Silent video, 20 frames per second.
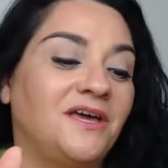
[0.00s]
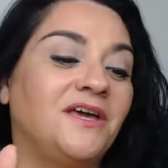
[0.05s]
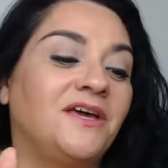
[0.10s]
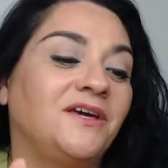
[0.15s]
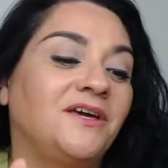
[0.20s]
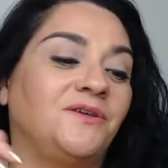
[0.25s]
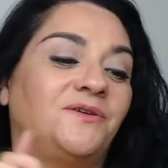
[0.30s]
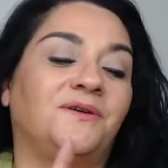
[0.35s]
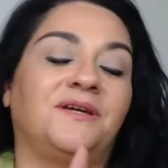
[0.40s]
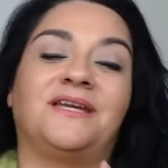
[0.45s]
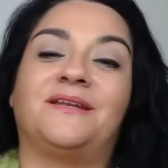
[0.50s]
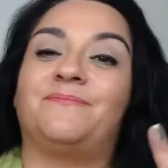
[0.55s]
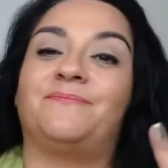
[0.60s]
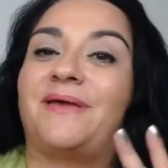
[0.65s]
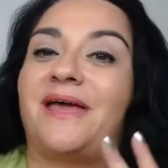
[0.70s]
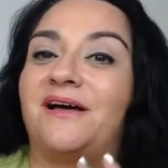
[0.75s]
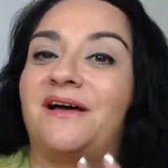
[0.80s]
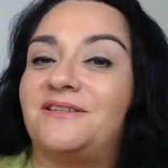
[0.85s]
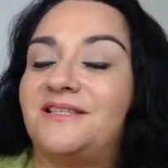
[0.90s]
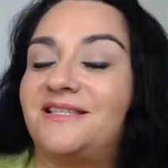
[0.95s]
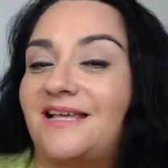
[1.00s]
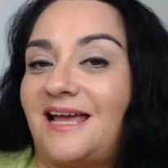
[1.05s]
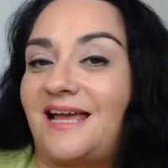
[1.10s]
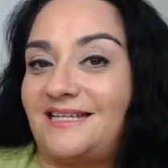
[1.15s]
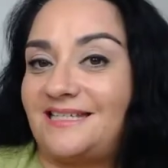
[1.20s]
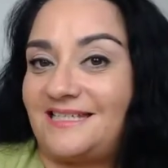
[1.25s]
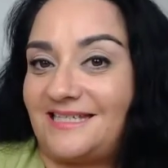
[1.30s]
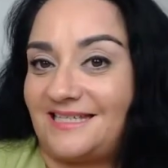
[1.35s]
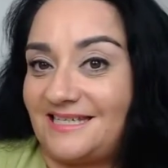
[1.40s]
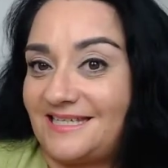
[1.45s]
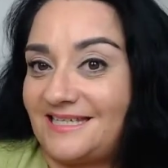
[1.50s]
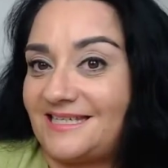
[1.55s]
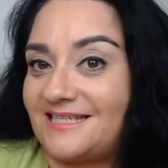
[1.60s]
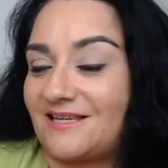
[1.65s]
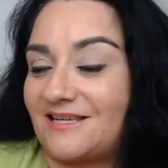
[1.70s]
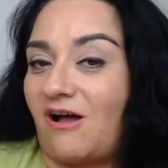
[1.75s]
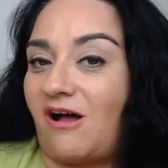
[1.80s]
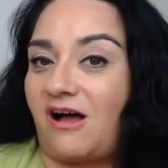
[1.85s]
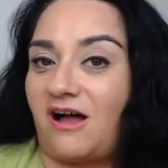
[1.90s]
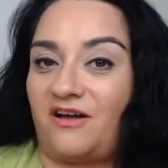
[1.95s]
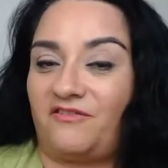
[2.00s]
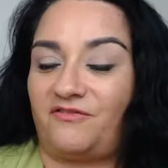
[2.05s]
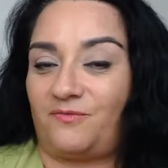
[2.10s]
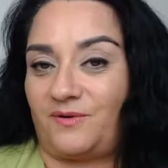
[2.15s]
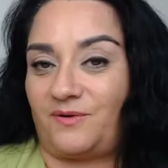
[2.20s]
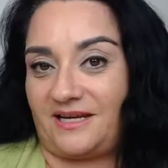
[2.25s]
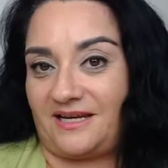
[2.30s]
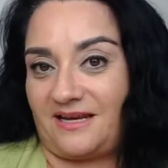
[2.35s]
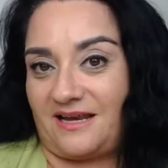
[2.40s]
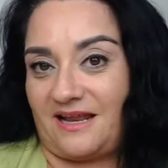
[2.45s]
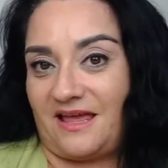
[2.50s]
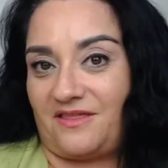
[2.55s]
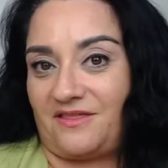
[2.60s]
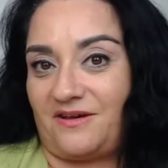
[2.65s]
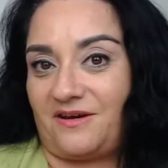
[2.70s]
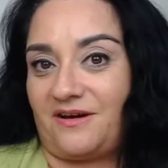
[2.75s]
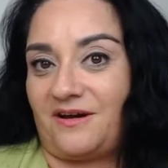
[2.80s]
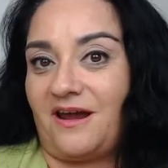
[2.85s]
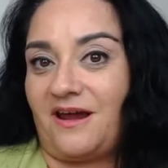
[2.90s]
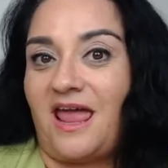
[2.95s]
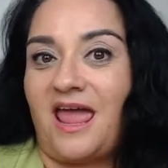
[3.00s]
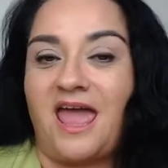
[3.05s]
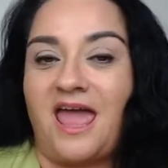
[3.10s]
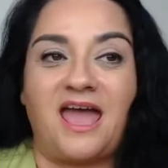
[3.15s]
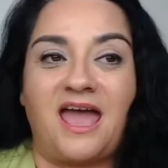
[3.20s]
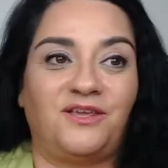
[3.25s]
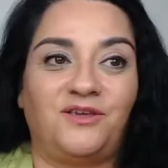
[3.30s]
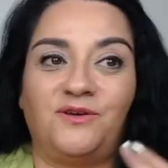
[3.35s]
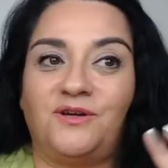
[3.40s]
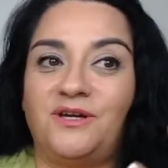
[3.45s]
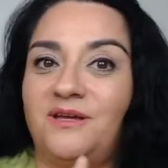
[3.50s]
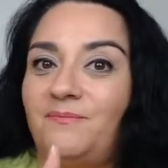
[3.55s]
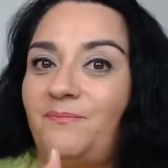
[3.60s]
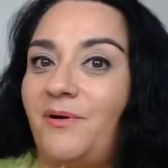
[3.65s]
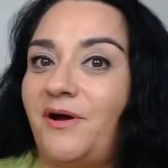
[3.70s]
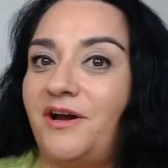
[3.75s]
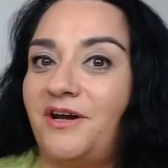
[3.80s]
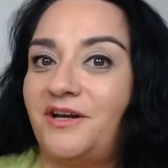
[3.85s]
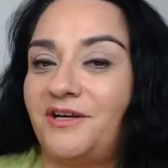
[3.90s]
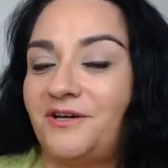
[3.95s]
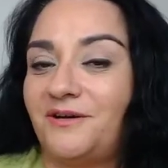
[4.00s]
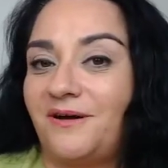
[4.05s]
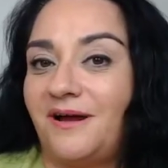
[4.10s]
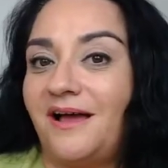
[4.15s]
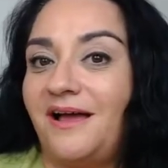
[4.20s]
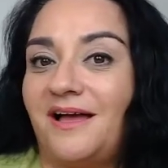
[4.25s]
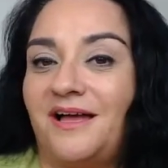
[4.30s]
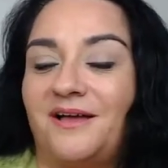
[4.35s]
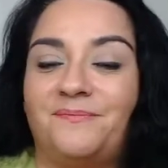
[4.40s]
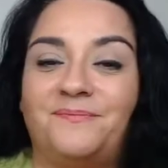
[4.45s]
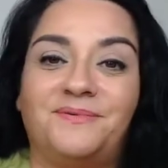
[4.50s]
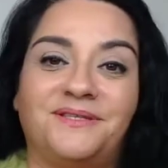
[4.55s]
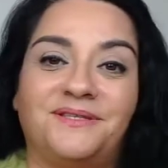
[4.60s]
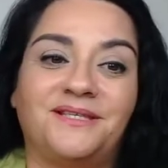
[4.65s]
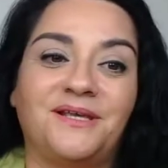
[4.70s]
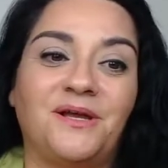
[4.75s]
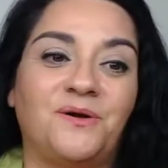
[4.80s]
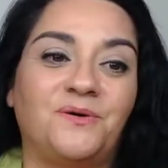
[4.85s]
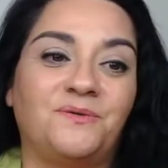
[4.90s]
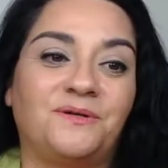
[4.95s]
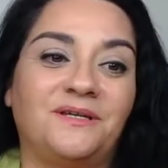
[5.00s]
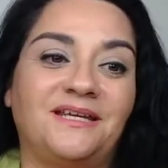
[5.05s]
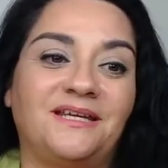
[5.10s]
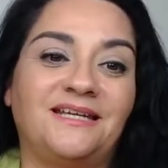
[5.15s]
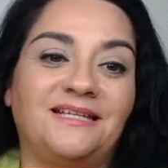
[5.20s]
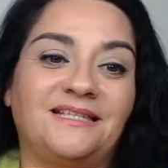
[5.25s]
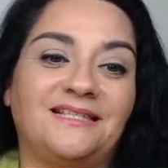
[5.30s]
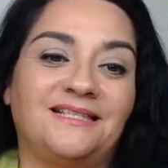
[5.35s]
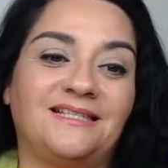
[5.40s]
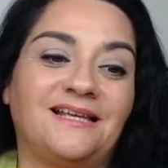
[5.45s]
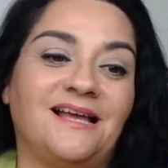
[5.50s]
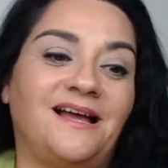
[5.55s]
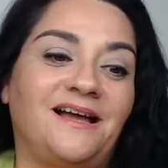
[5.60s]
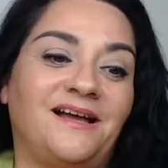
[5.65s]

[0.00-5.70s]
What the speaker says: You can bounce ideas off one another and you can partner up. So it's